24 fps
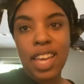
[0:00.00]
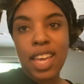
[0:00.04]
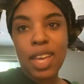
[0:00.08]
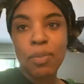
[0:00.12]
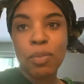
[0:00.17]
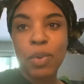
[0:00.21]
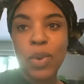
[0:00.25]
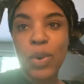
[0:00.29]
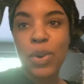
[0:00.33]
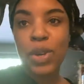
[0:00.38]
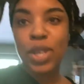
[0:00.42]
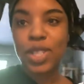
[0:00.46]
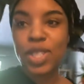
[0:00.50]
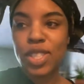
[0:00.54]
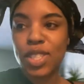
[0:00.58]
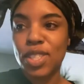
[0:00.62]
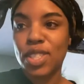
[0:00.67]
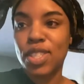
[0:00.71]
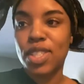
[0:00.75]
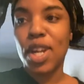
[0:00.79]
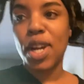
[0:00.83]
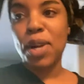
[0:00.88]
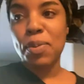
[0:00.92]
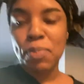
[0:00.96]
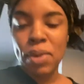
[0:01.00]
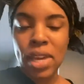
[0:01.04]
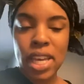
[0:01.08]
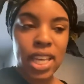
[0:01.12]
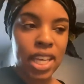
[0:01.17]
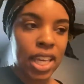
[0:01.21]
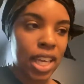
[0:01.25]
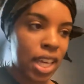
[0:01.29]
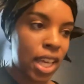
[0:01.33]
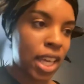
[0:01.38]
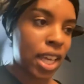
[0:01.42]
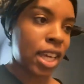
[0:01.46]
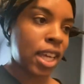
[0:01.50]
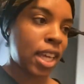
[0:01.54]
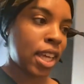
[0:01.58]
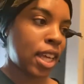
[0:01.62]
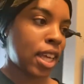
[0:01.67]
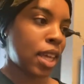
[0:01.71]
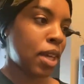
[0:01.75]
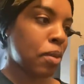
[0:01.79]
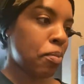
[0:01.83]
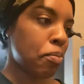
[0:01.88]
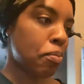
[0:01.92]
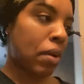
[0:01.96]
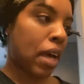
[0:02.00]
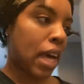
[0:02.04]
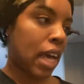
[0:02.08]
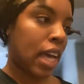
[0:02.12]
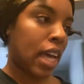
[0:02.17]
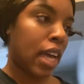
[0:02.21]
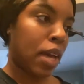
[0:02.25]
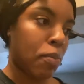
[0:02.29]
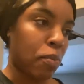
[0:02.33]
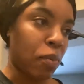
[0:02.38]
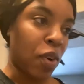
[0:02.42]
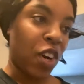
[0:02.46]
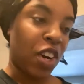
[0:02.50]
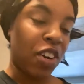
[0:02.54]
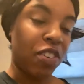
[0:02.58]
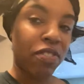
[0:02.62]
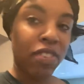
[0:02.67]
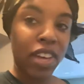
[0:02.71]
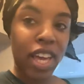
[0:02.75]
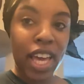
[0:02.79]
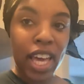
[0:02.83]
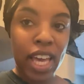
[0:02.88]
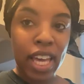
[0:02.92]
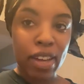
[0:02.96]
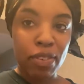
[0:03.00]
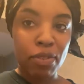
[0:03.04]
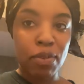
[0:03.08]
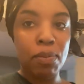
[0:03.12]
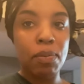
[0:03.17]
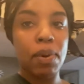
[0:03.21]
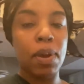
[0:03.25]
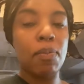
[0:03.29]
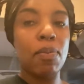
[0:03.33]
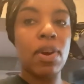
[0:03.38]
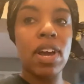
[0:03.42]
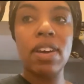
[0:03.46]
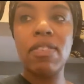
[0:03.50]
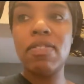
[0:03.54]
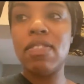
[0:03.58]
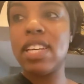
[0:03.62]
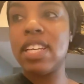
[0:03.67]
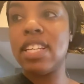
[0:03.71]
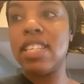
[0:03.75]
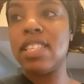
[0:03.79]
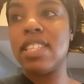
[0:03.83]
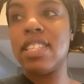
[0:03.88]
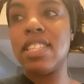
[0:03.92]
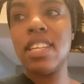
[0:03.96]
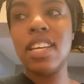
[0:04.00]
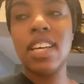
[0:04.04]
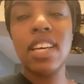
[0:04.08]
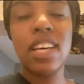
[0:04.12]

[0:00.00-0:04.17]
am going to start making my parfait for my breakfast.